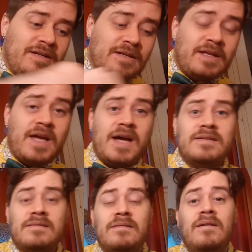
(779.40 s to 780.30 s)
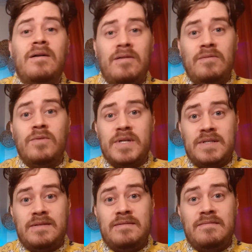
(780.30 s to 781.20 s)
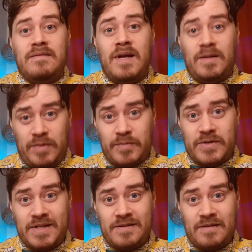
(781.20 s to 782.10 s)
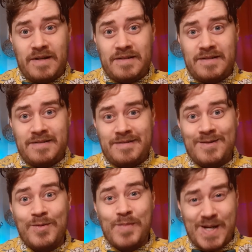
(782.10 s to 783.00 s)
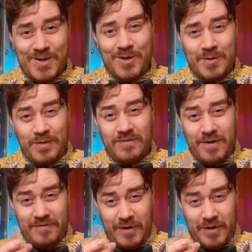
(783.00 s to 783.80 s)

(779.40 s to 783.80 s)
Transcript: Cats always help a procedure like this, so make sure to involve your